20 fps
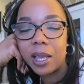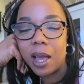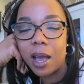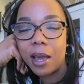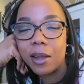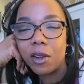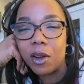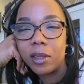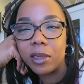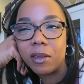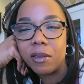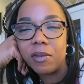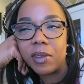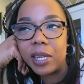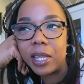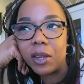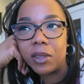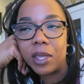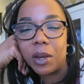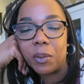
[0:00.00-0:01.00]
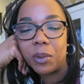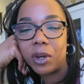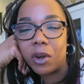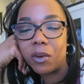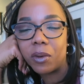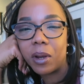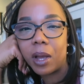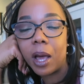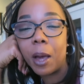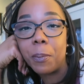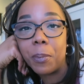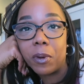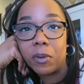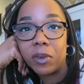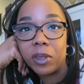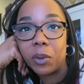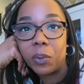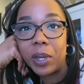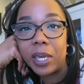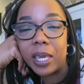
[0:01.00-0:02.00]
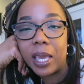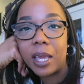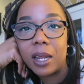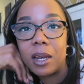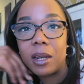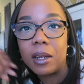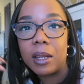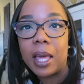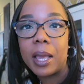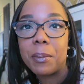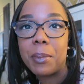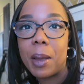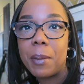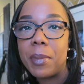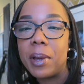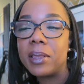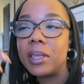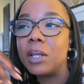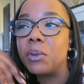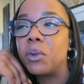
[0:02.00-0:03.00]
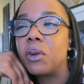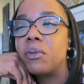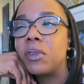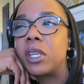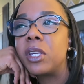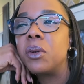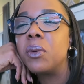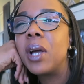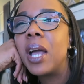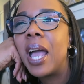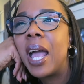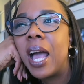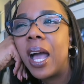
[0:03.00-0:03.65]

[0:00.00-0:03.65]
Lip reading: got on the video that went up over the weekend, like my month in review,